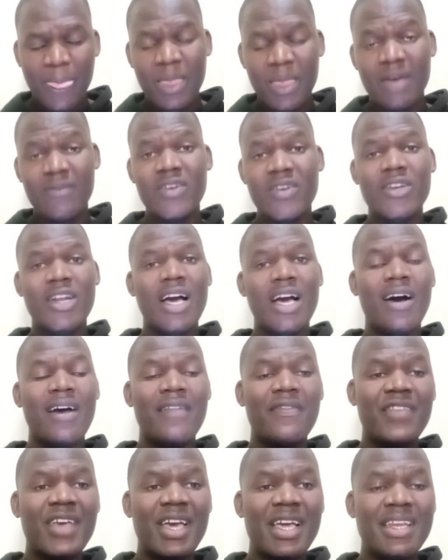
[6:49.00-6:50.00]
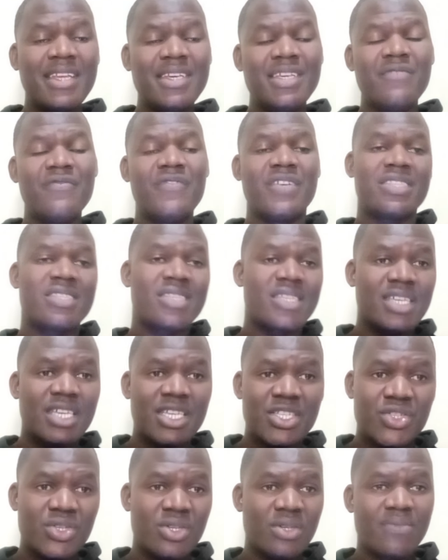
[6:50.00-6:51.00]
every now and then
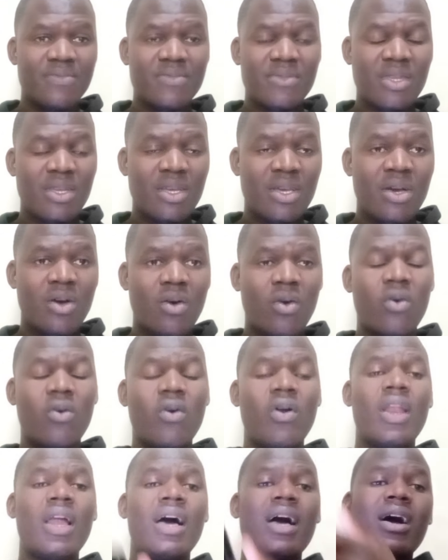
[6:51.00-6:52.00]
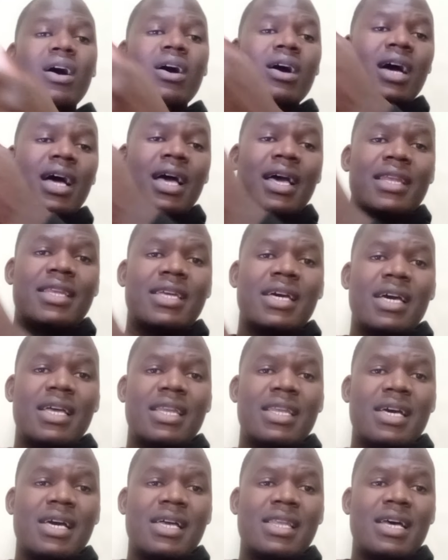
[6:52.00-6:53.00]
investigation. Ogolla had,
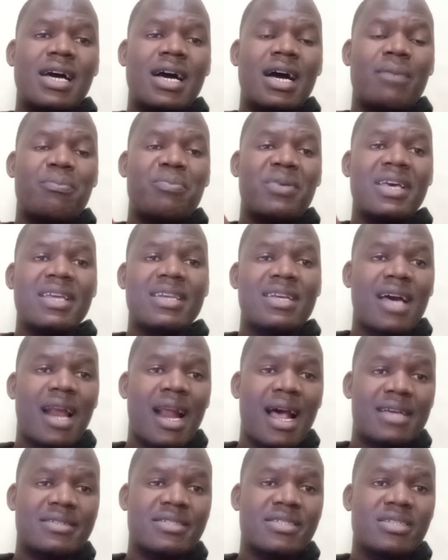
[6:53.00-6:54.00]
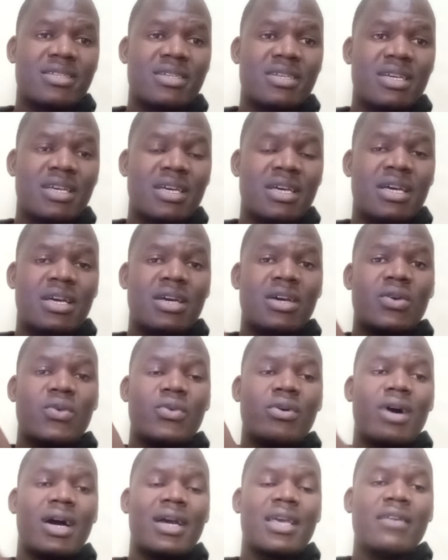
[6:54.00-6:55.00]
had, had a plane crash.
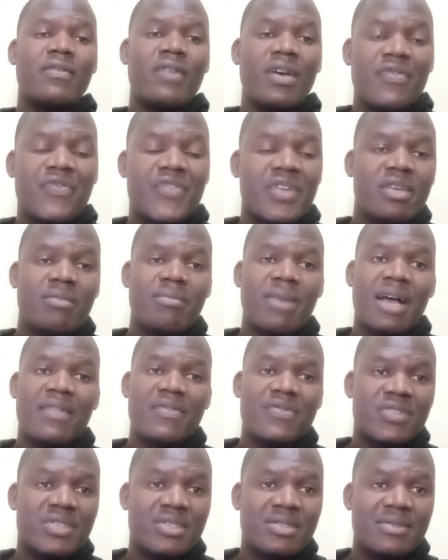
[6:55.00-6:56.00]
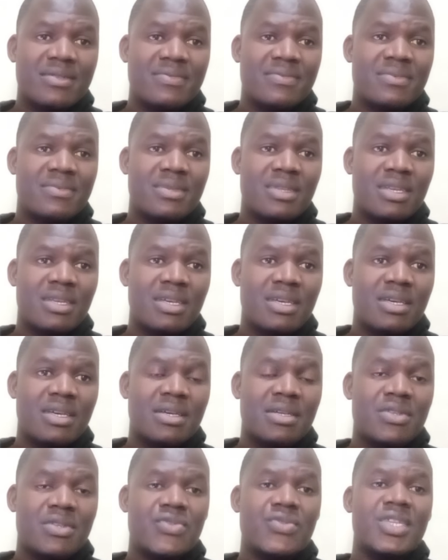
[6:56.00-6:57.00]
We were given three months.
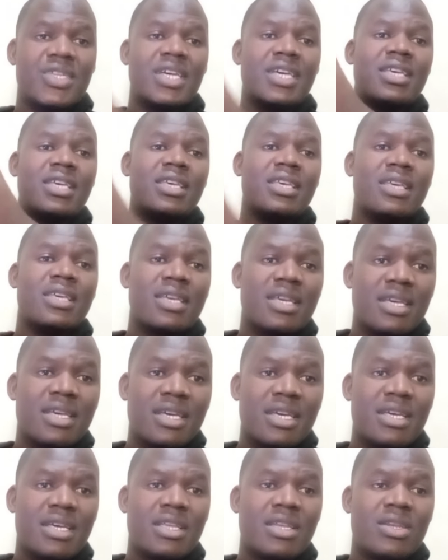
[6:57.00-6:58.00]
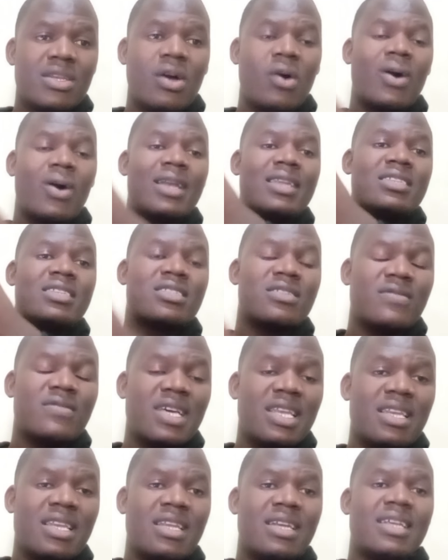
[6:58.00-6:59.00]
Today, no one is
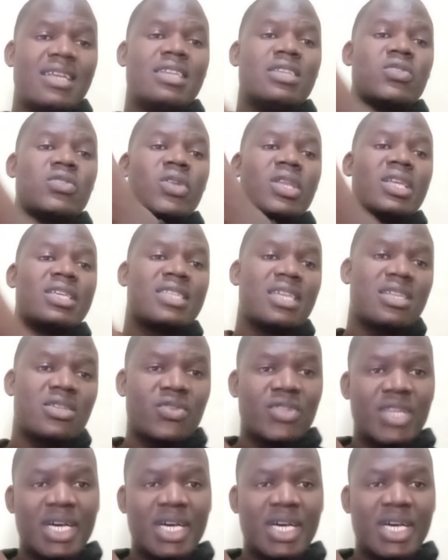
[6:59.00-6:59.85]
even ready to listen to